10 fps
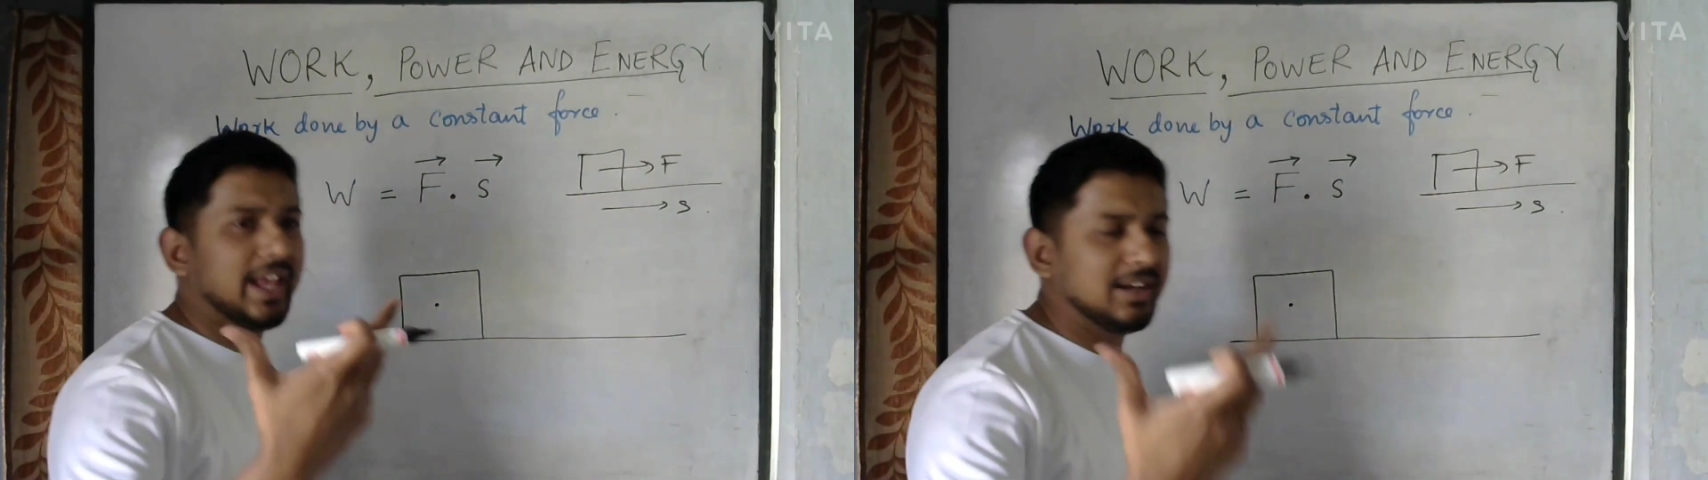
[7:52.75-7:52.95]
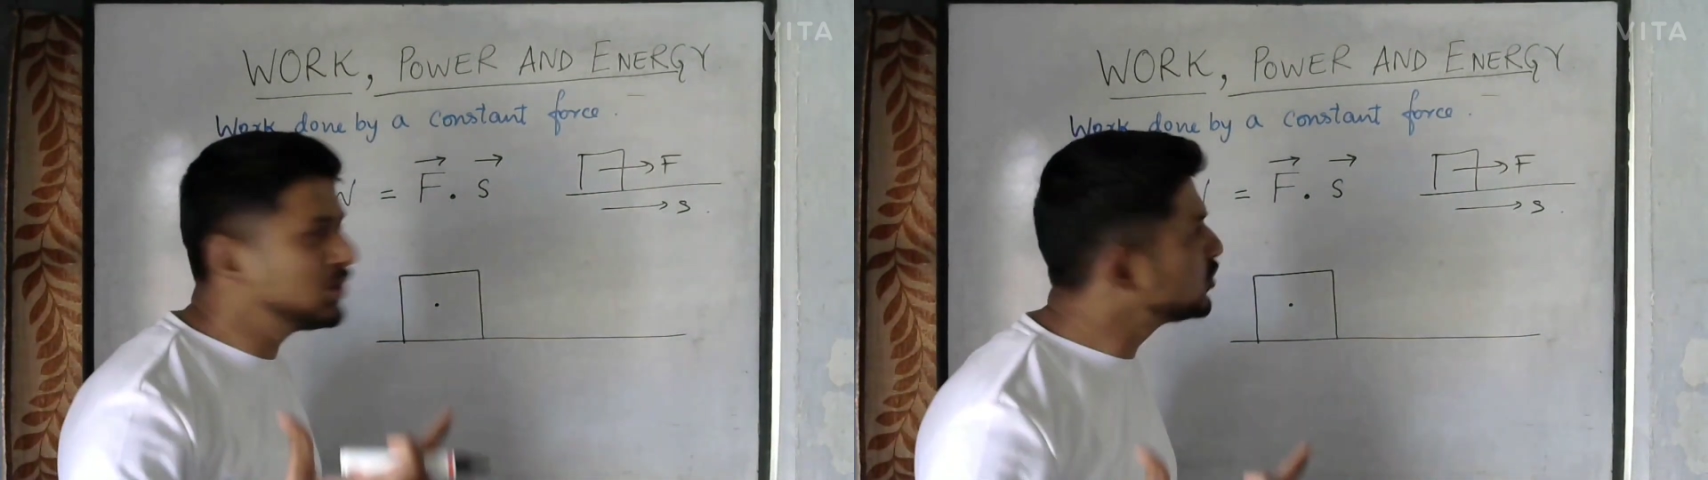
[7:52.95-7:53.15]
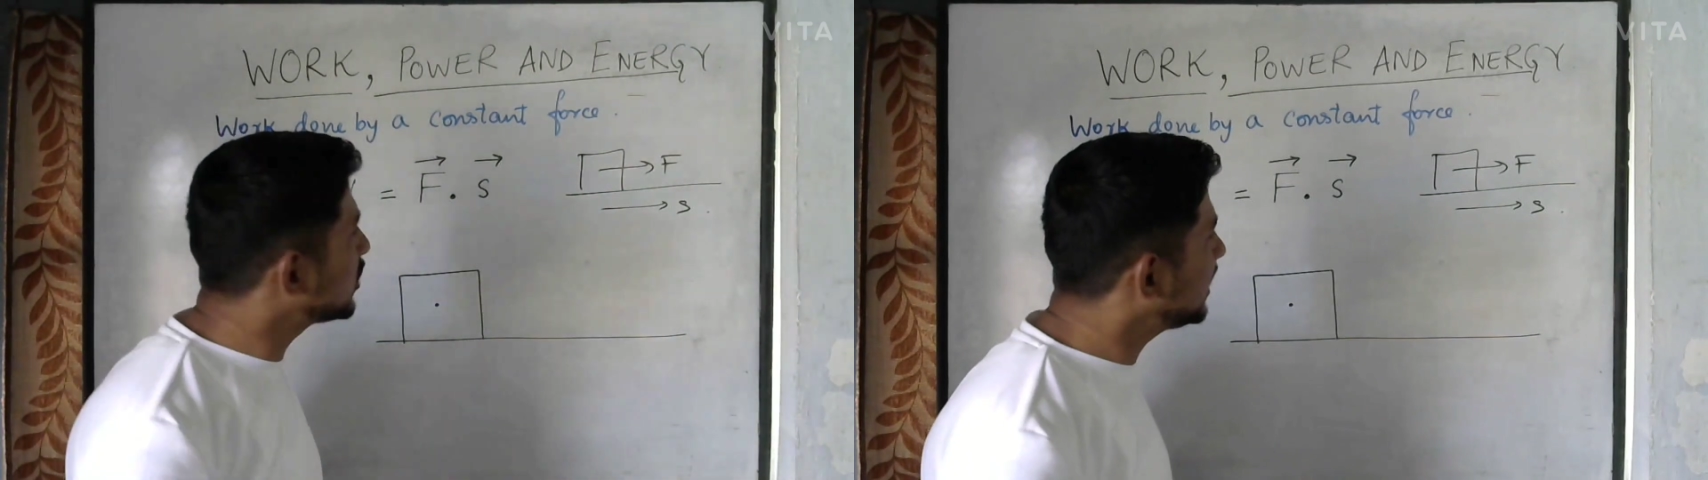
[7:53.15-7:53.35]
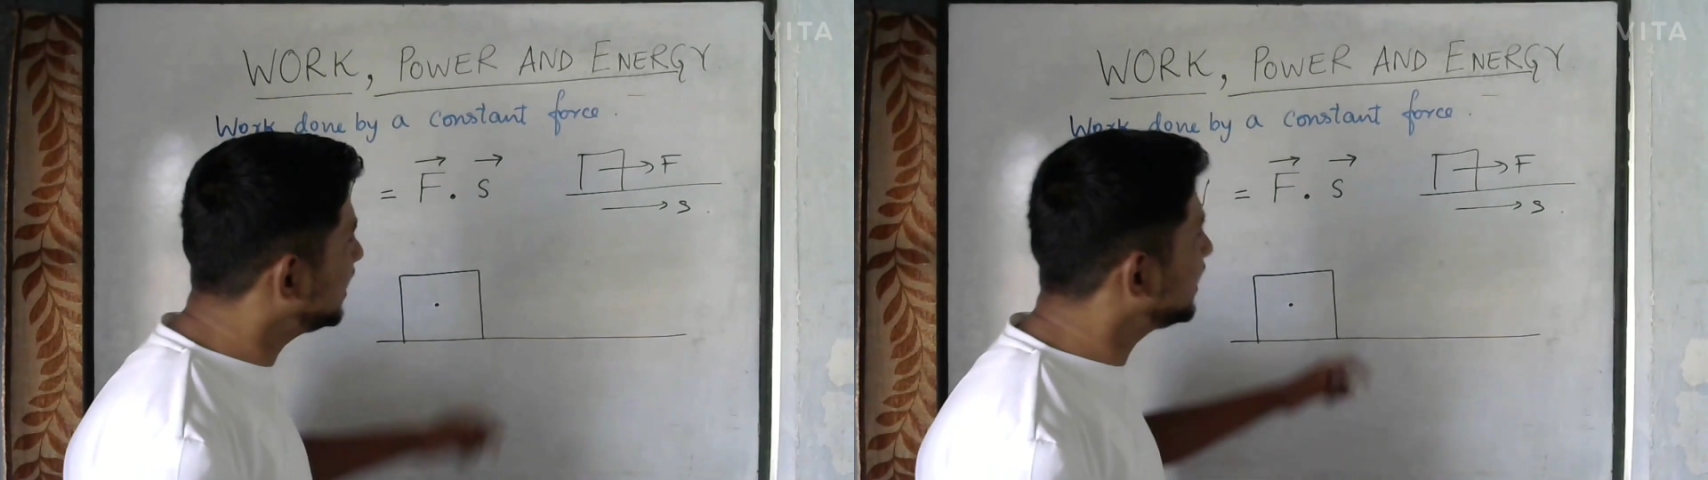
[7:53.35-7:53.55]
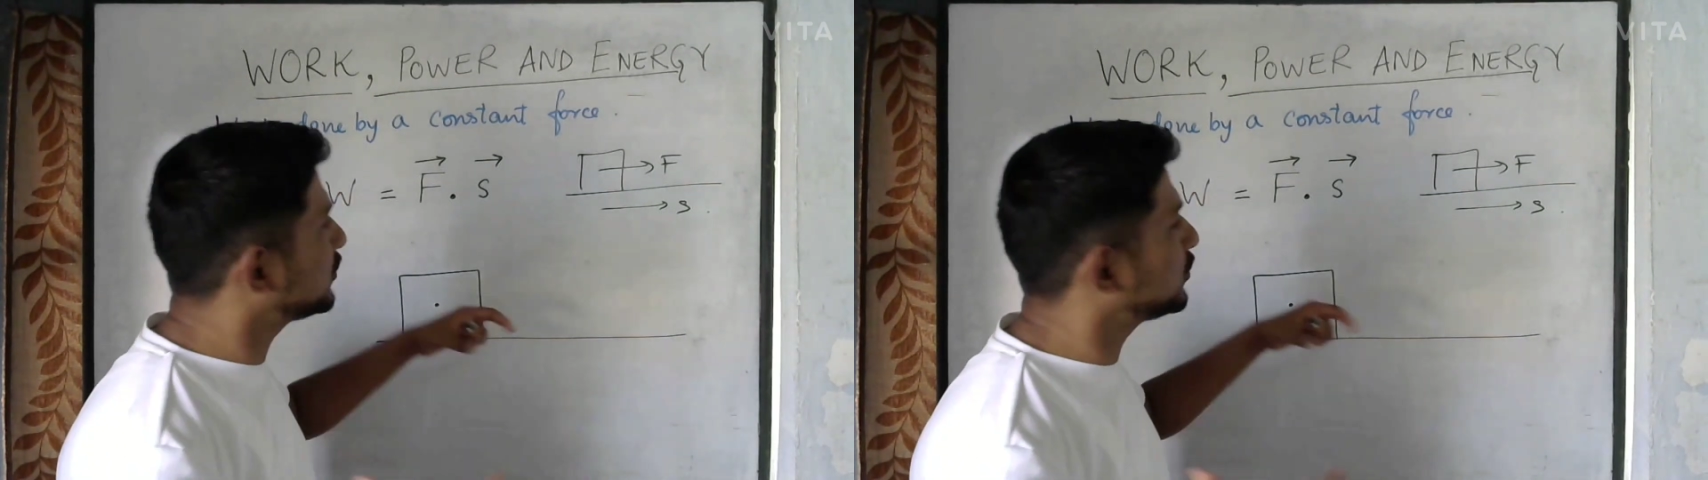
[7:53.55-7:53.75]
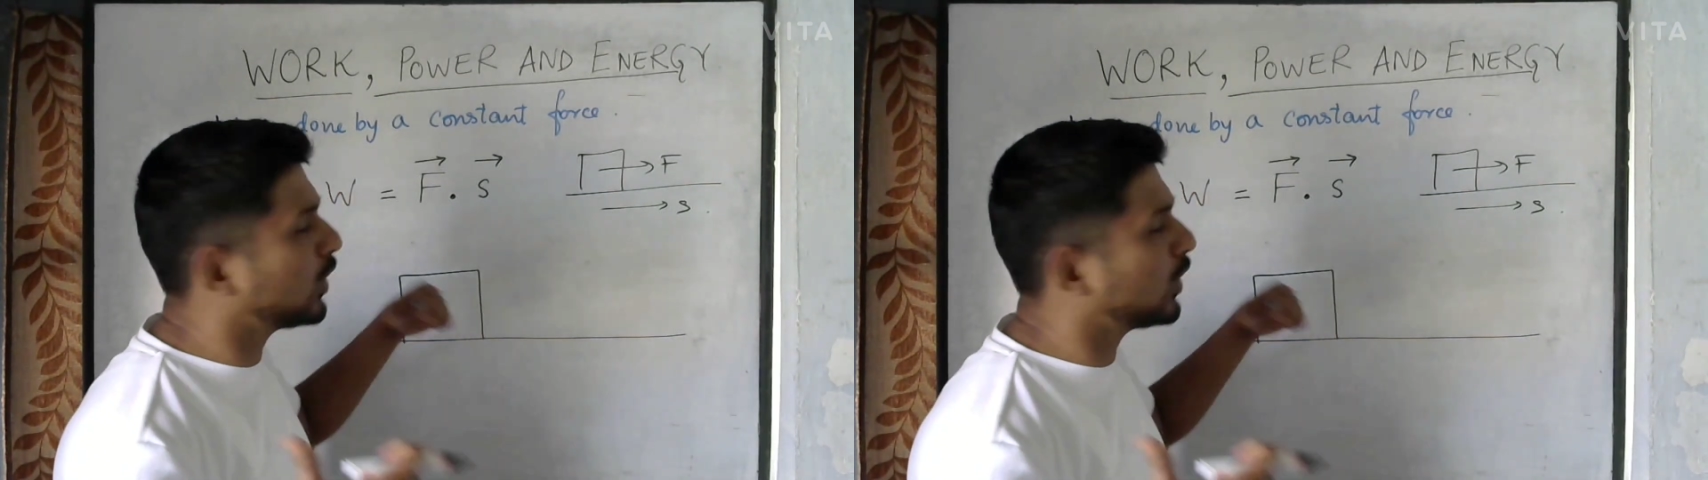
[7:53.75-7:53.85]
usually it is not,